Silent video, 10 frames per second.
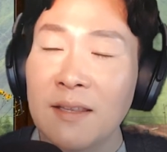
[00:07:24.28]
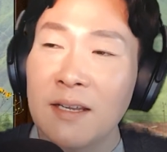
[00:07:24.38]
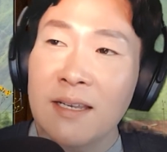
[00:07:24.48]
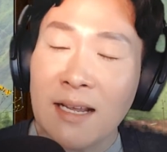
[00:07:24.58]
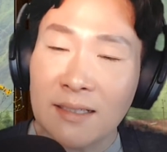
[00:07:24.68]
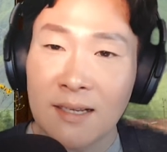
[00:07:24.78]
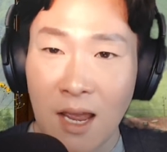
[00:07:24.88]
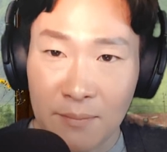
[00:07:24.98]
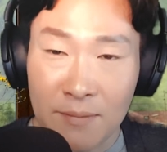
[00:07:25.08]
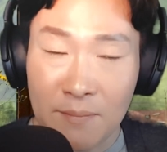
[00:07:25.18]
the next
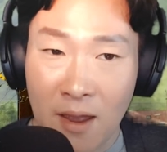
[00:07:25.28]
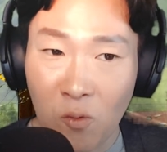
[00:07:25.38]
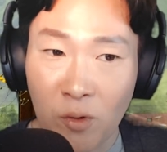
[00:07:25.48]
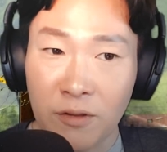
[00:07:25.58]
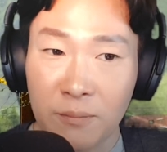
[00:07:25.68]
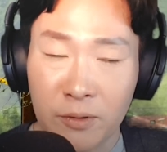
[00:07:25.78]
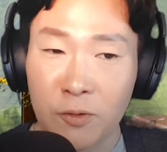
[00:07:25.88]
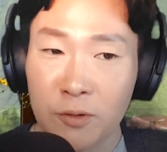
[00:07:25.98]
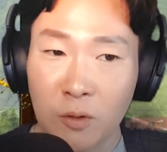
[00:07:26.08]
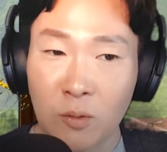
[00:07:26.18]
time he met with a
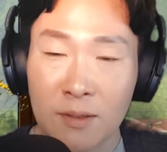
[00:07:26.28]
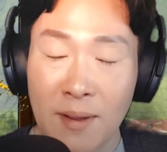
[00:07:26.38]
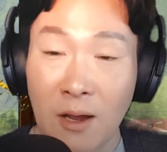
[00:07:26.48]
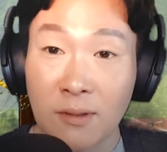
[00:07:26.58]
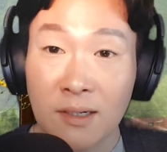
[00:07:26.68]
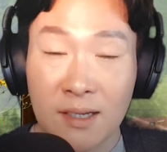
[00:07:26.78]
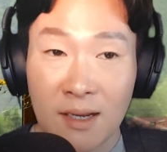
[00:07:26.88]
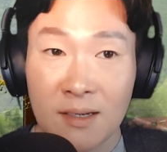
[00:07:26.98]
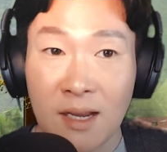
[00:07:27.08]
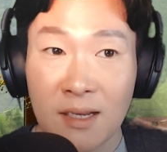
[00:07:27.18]
producer was about
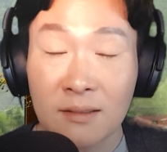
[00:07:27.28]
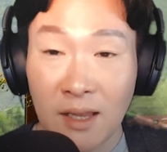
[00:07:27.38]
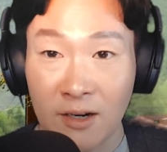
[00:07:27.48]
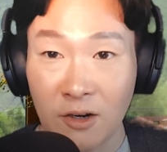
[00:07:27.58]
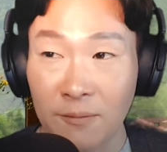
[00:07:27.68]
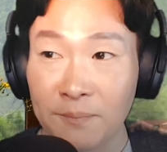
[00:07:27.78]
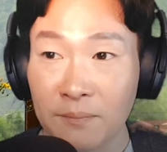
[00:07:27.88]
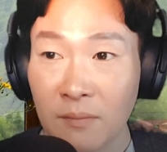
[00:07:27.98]
10 days later.